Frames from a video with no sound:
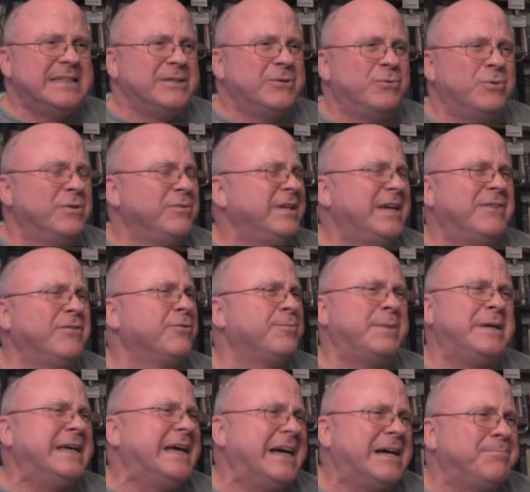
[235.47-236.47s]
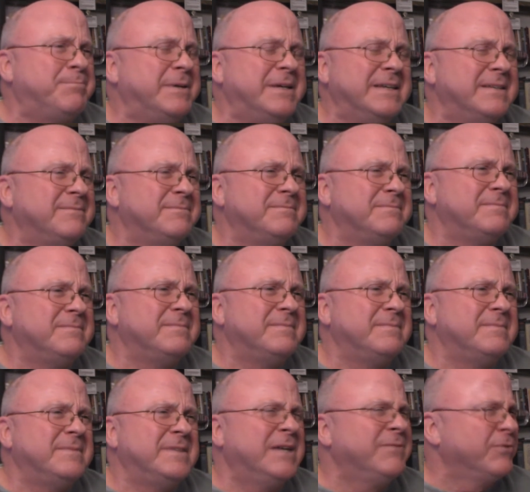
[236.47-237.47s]
we'll never be happy,
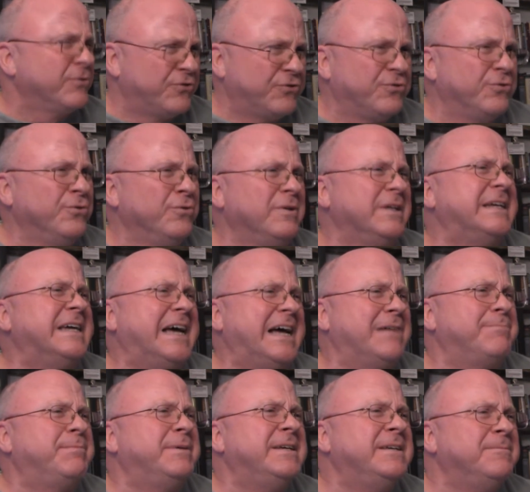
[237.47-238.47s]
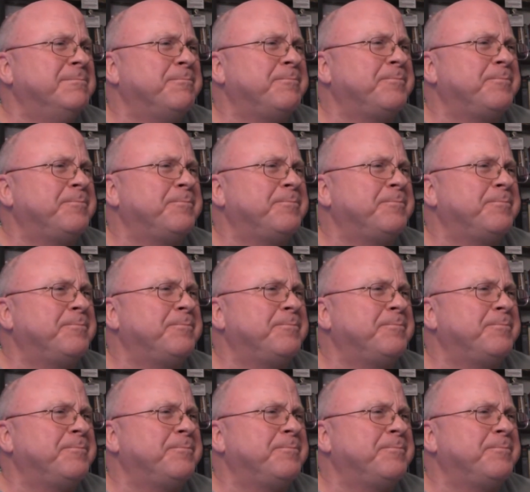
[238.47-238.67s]
never truly happy.